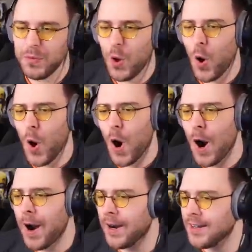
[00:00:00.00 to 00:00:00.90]

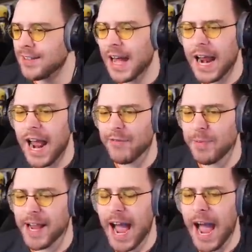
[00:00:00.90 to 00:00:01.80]
Gotta have a
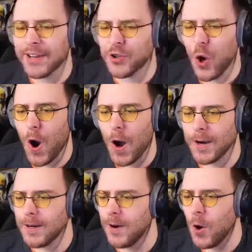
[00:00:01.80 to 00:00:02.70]
big hot dog.